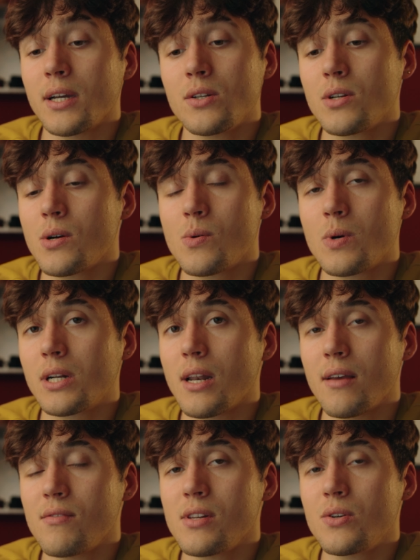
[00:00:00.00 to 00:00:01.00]
I don't know what
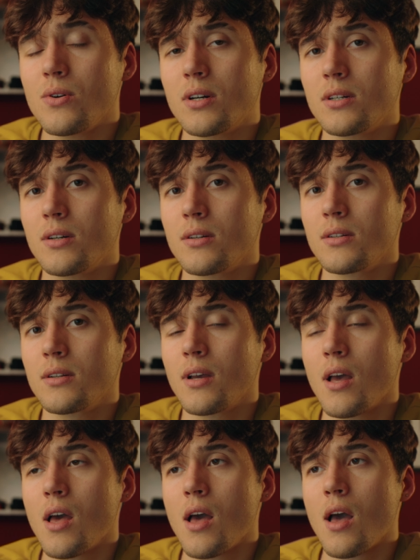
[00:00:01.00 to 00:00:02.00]
level you are on,
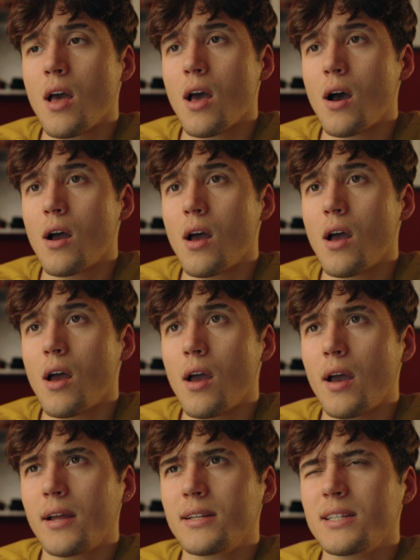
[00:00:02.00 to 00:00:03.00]

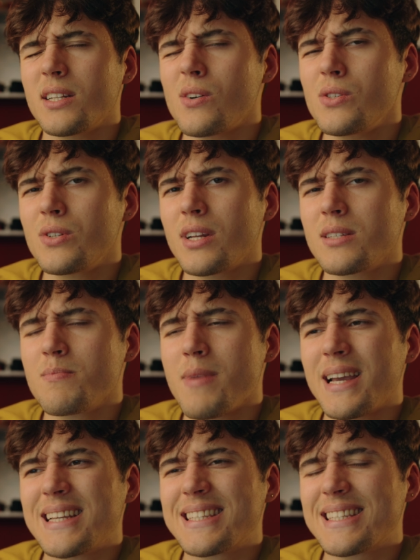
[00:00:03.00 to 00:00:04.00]
and it also doesn't
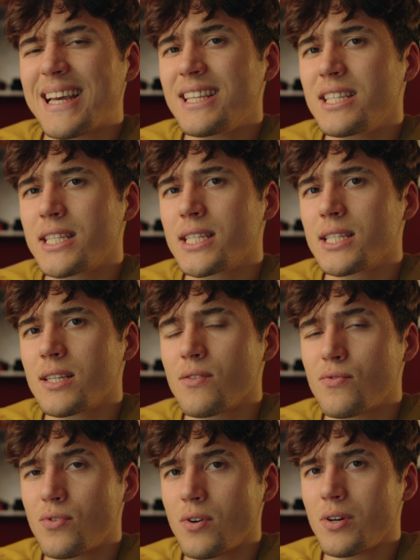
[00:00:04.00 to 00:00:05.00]
make sense
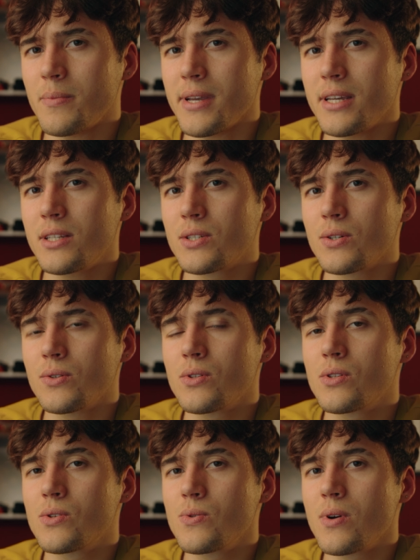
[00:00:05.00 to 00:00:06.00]
for me to
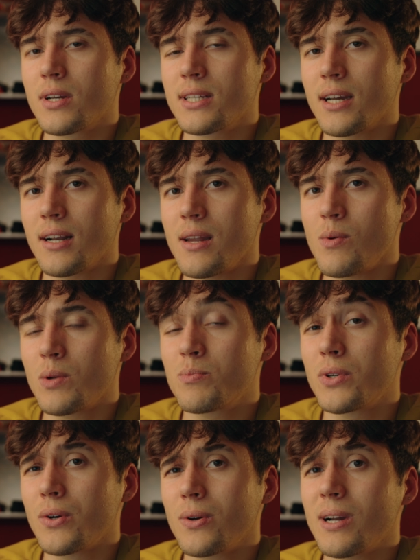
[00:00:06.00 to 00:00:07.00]
do exactly what
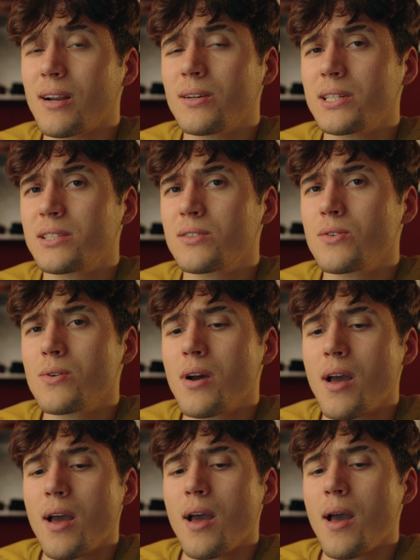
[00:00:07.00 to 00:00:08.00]
pro colors do,
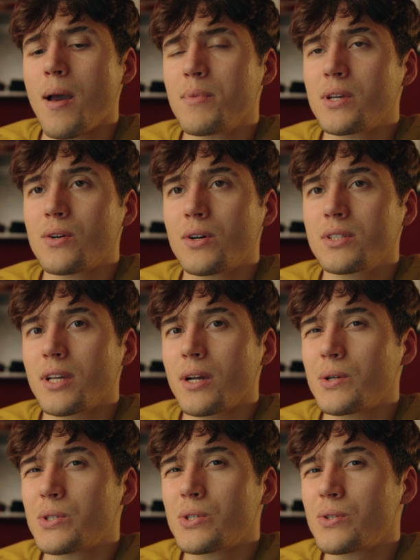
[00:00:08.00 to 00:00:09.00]
because
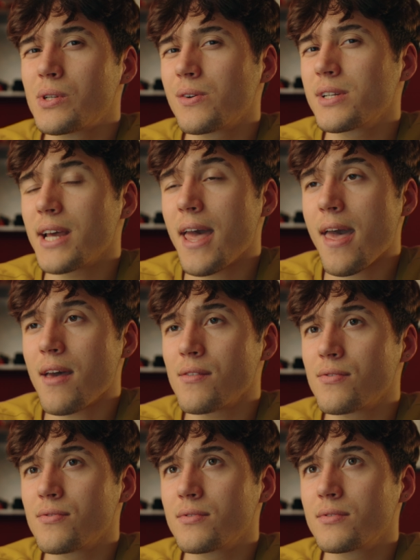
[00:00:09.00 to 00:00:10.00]
I also don't have